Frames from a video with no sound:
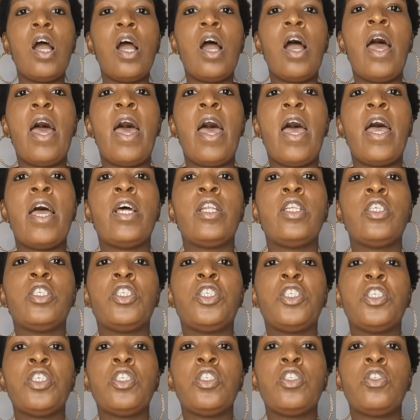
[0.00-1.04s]
And
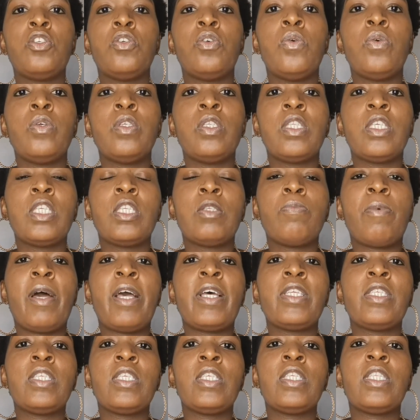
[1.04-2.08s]
just use the
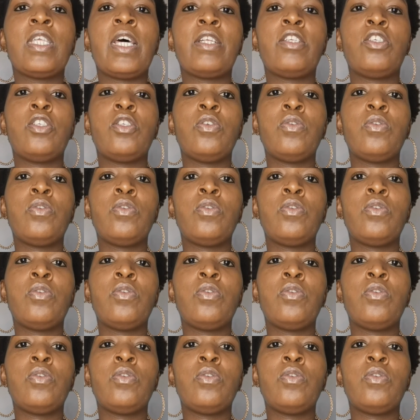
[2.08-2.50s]
spices that